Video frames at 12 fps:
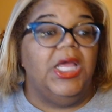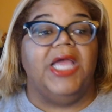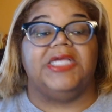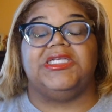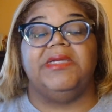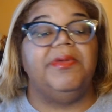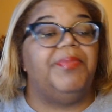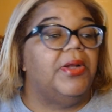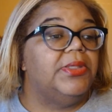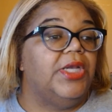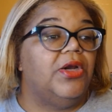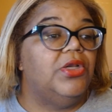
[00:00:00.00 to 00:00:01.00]
And she be
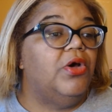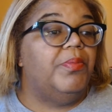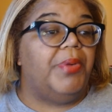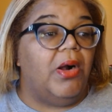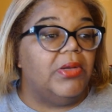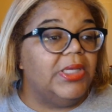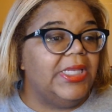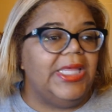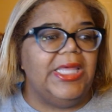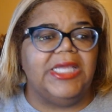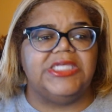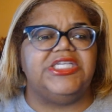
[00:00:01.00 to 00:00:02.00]
bowling in her little bowling
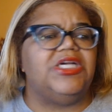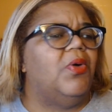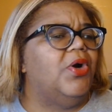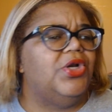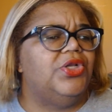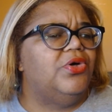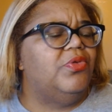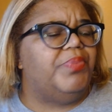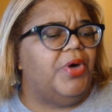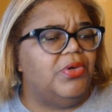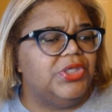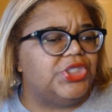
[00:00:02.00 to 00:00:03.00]
league and she go on her little
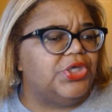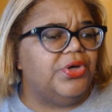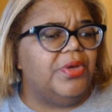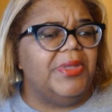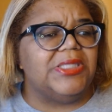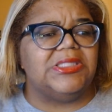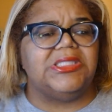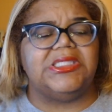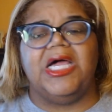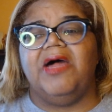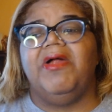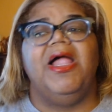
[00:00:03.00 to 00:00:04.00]
bowling tournaments and
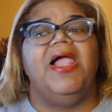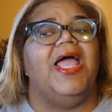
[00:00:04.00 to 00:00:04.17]
stuff.